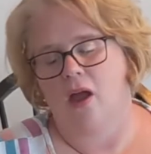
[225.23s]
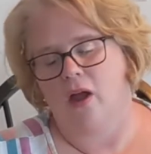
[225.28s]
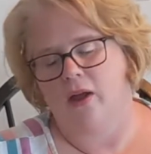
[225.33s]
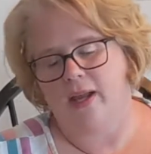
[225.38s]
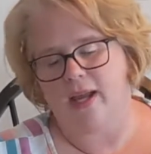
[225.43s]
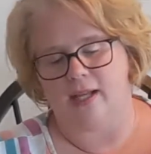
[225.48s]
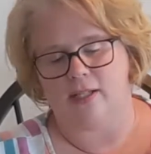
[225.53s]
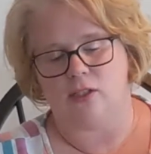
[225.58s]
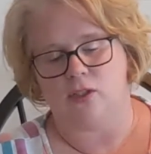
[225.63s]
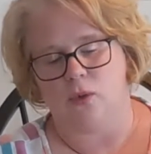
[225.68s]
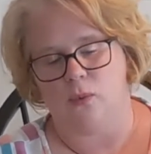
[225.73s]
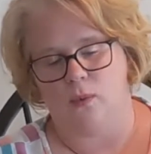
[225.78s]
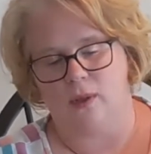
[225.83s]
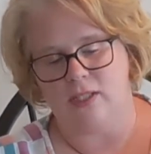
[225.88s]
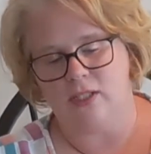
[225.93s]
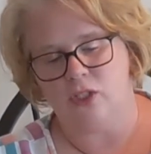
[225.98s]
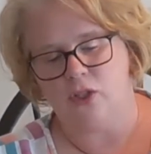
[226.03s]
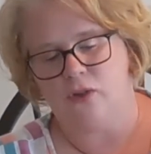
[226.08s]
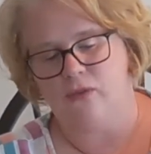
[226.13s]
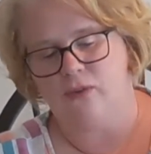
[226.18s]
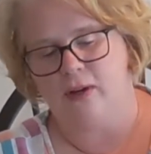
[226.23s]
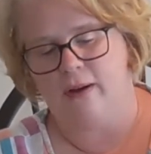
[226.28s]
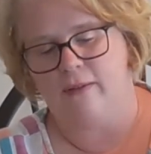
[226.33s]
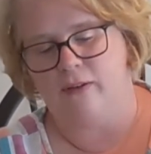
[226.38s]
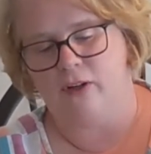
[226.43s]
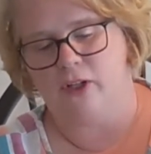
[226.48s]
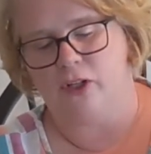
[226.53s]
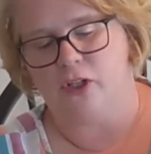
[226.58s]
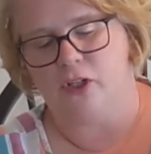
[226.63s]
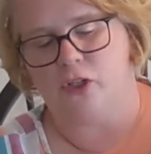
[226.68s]
Okay, so once you've
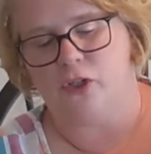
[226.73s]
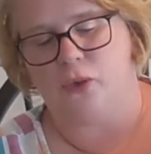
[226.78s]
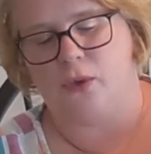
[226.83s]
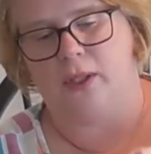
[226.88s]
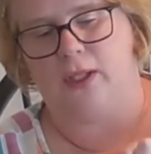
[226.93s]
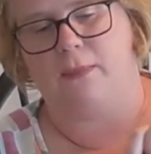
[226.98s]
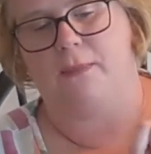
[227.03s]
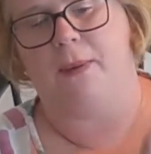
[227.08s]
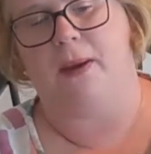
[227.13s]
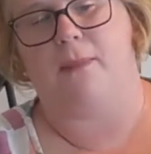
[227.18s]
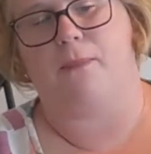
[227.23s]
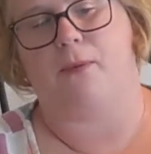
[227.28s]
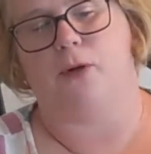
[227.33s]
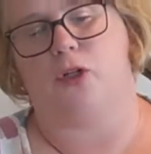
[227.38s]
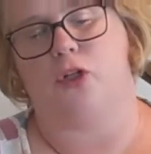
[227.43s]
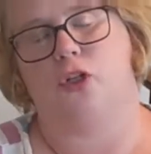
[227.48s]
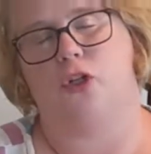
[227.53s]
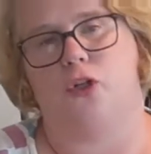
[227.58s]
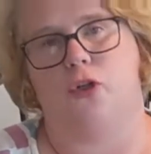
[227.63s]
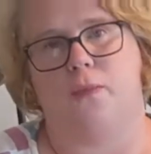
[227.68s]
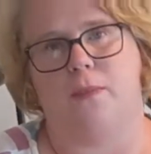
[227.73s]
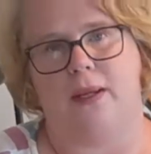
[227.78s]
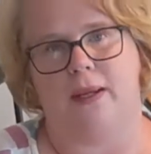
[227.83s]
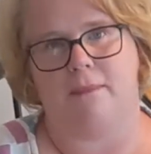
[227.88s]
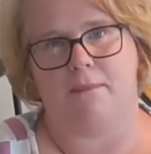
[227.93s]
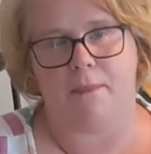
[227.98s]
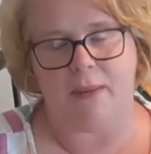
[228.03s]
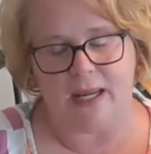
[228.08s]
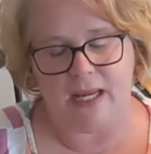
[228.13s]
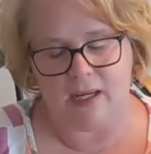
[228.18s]
covered your toilet paper tube
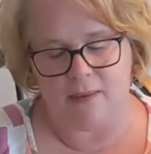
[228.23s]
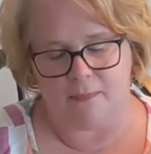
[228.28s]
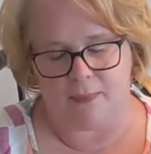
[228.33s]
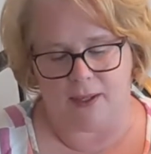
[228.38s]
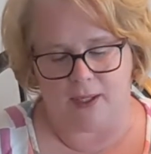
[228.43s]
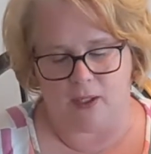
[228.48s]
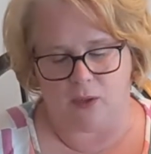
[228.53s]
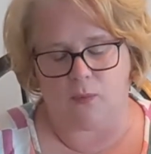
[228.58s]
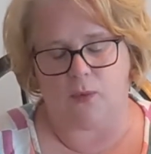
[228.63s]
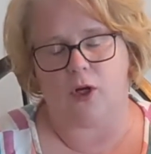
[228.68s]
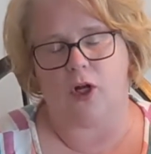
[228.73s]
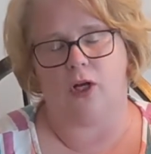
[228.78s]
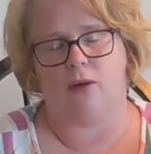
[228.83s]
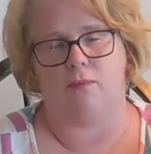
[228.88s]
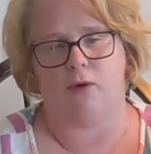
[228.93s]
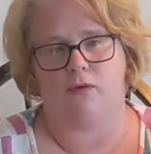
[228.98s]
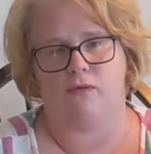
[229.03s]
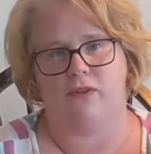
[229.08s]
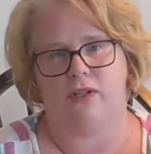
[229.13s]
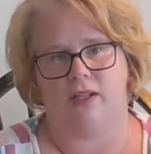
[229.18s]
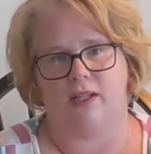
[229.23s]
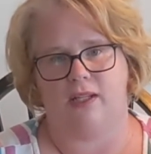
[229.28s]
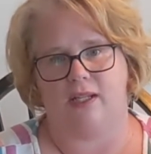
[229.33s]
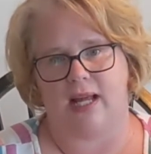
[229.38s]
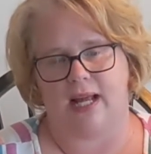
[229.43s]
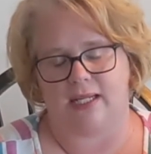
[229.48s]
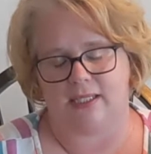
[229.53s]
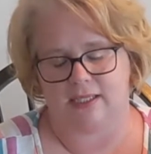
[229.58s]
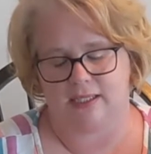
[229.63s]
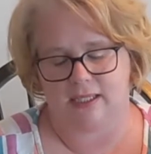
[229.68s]
in peanut butter, we're going to move to the
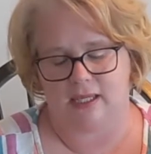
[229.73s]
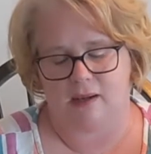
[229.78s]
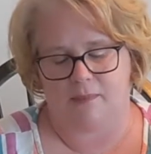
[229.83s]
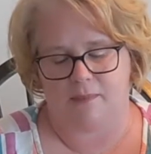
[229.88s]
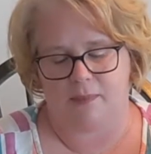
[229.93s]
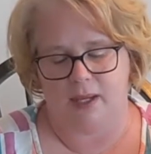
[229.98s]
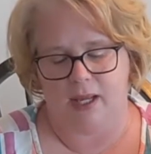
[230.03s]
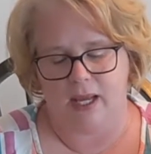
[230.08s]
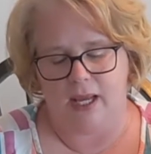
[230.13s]
next step.